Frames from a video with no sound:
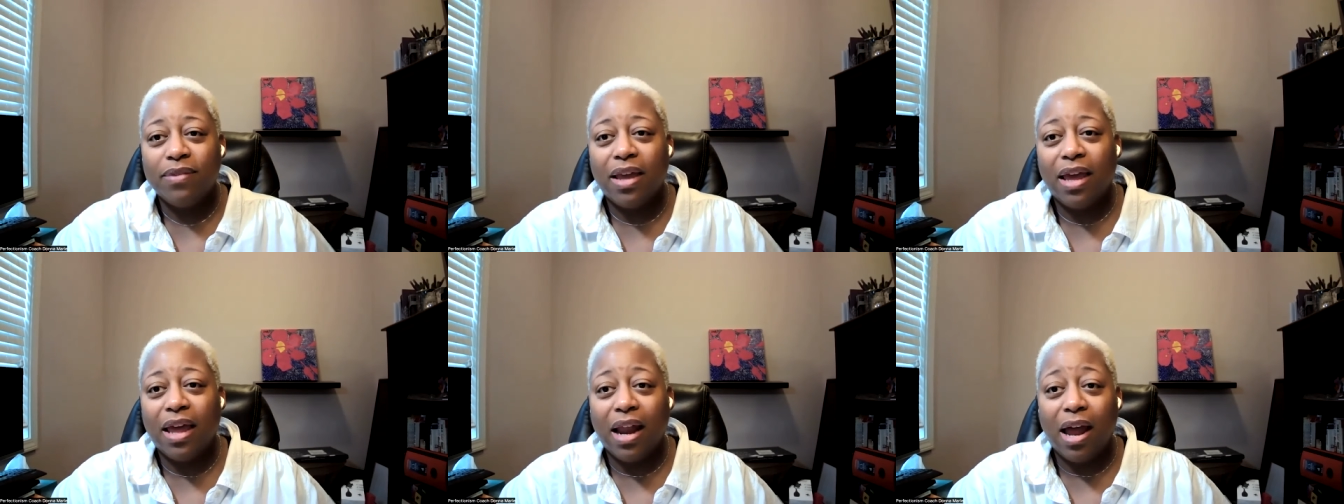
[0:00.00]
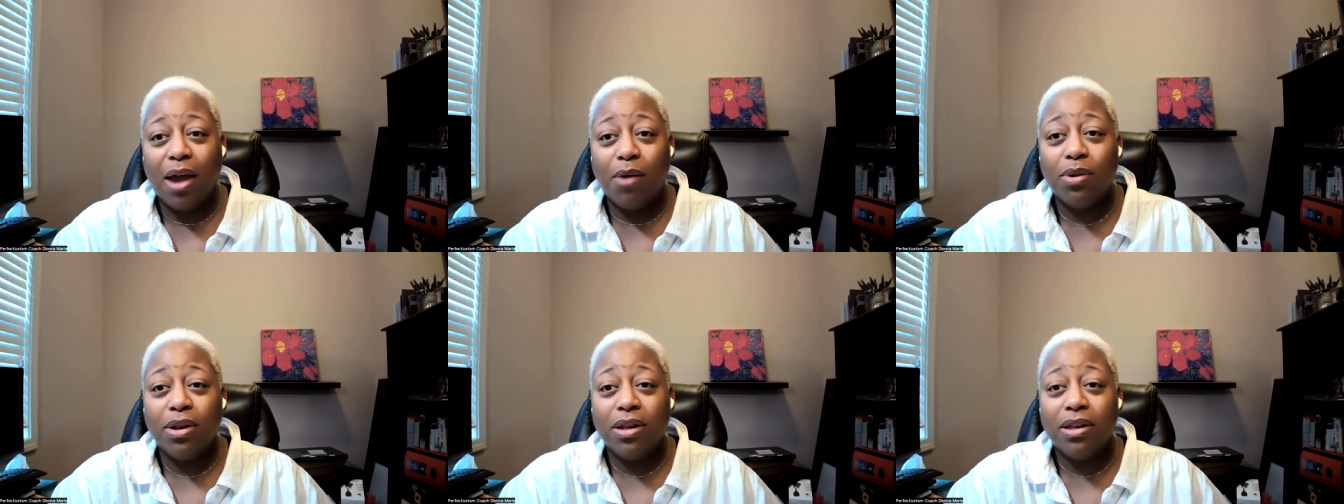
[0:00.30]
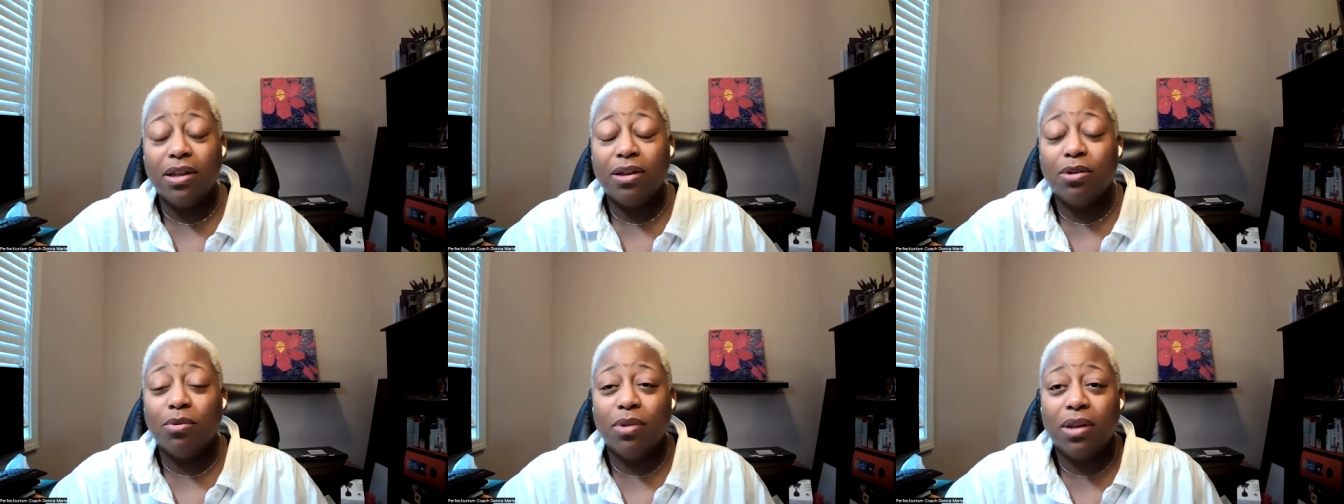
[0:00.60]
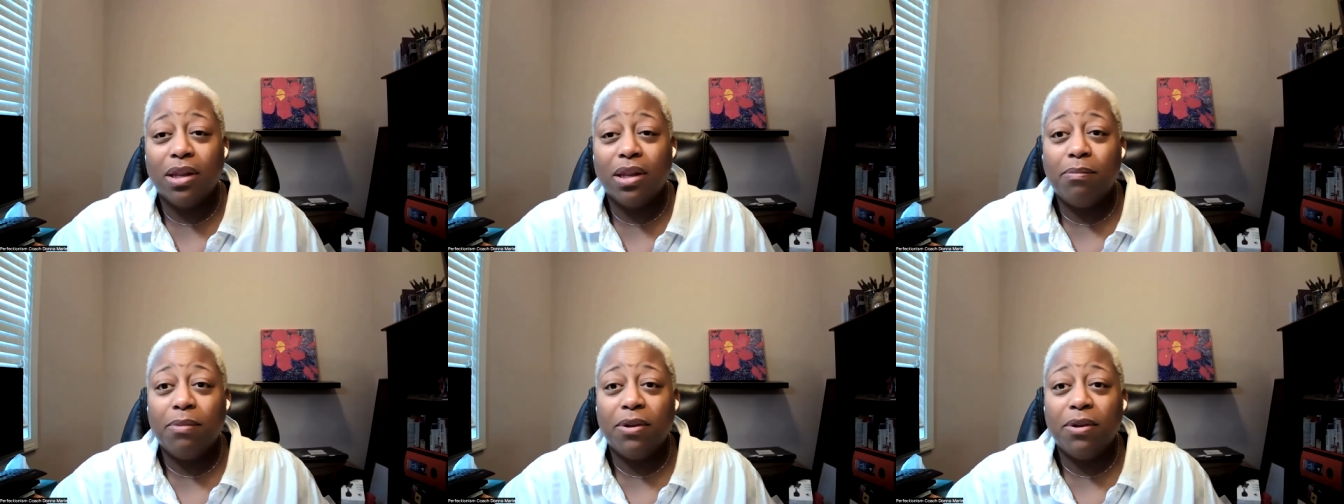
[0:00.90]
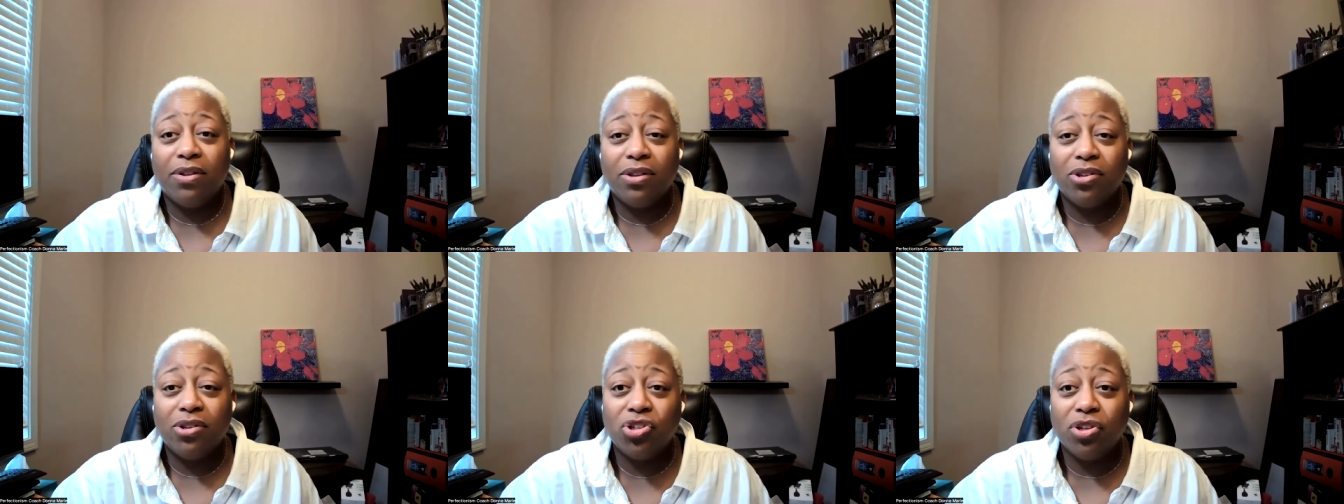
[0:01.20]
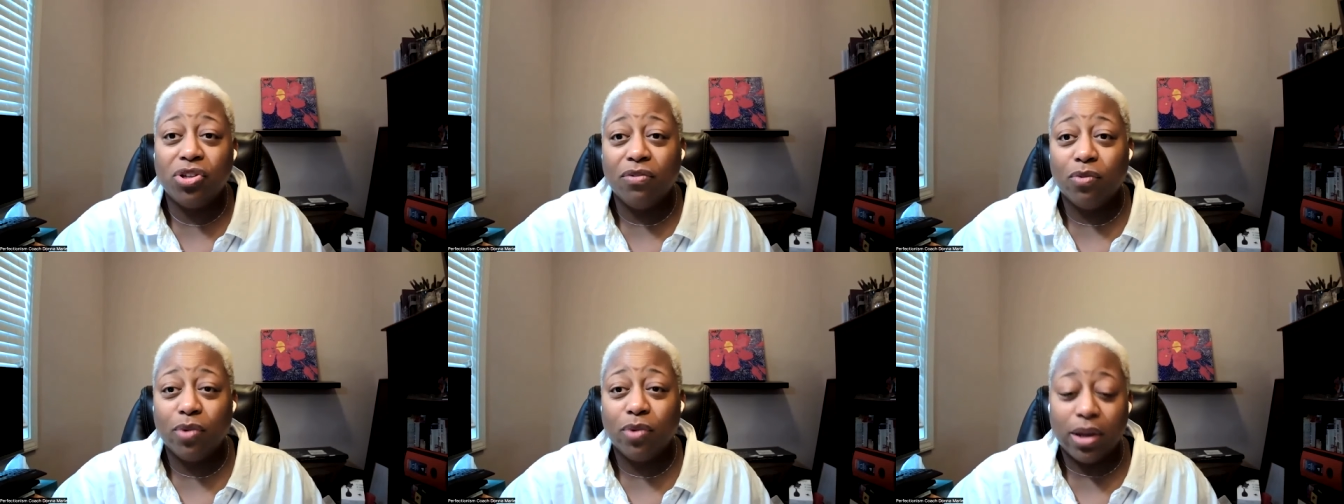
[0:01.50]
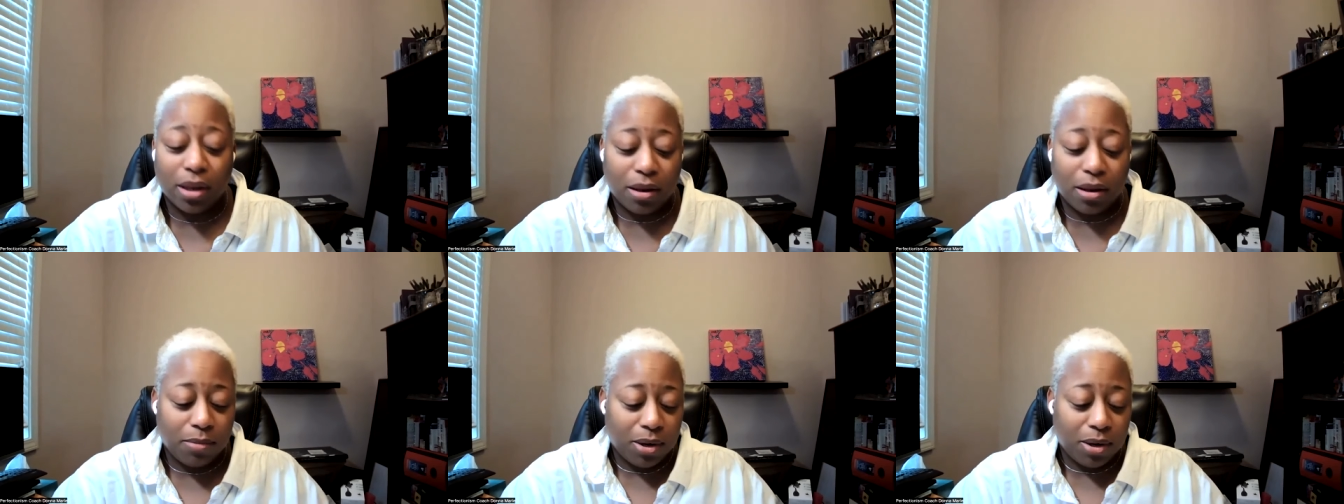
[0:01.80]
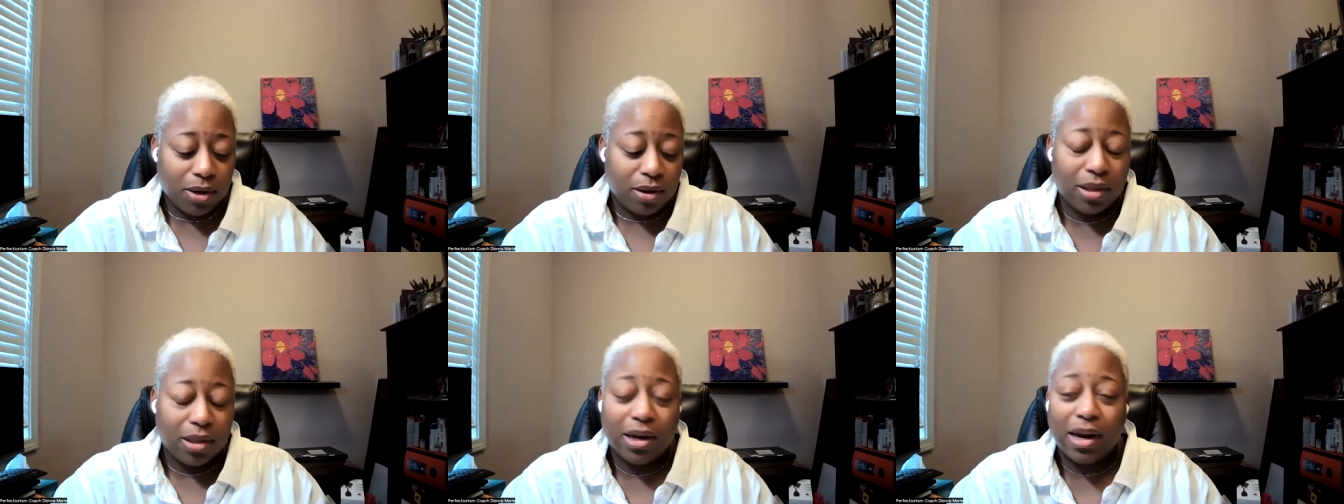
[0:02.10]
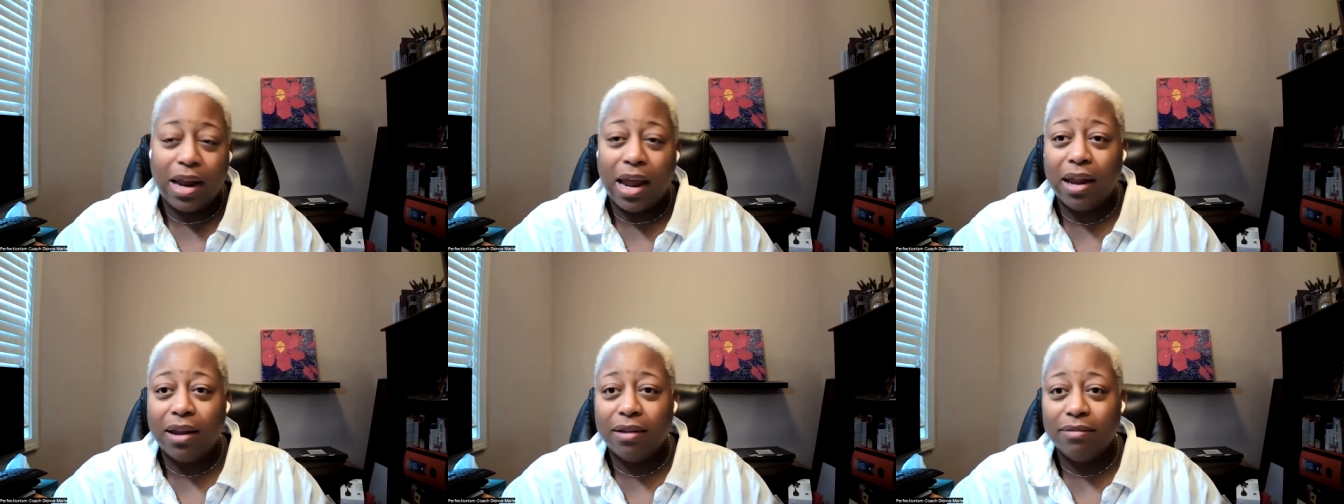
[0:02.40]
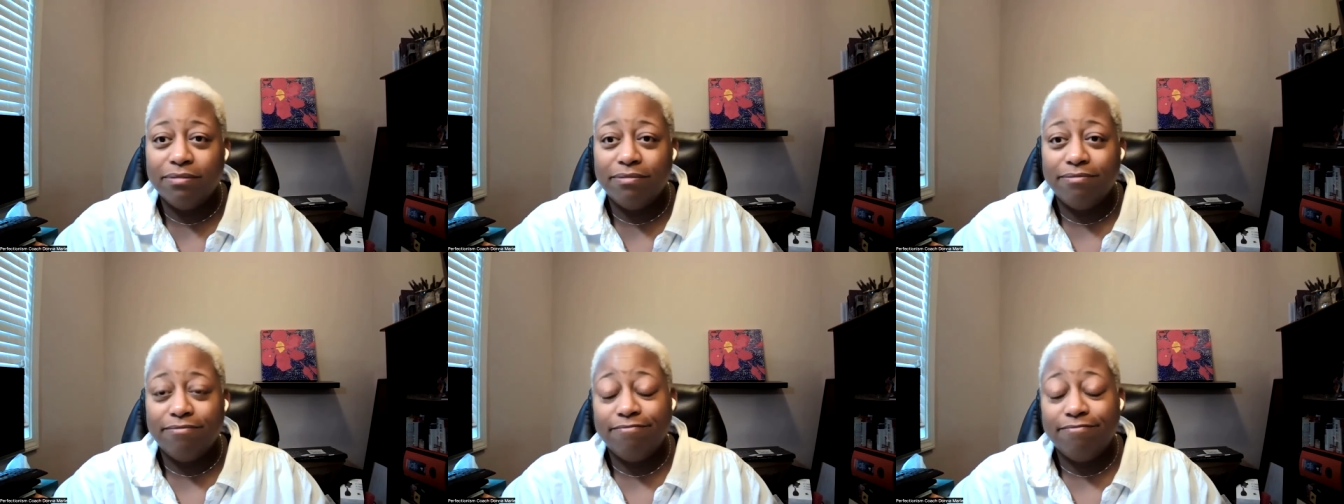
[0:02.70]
and I would literally be shivering in the middle of the night.